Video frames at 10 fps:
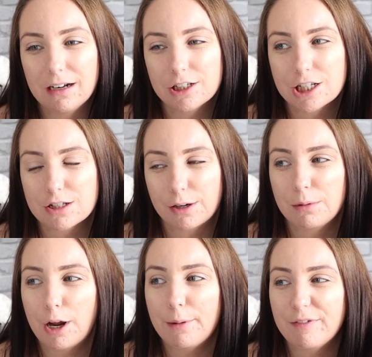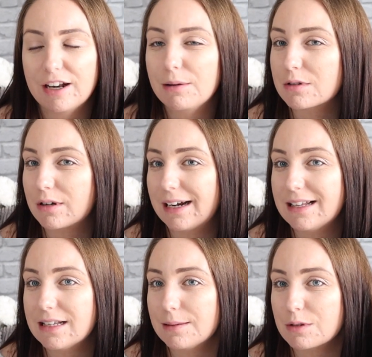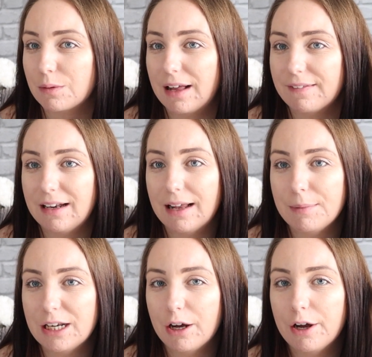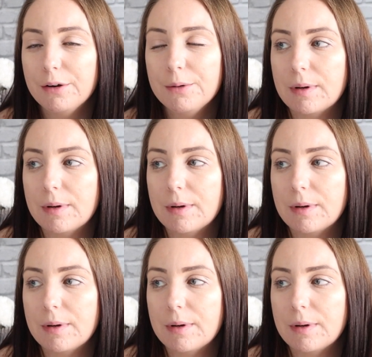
I just don't know. If anyone's got any tips on that, then let me know.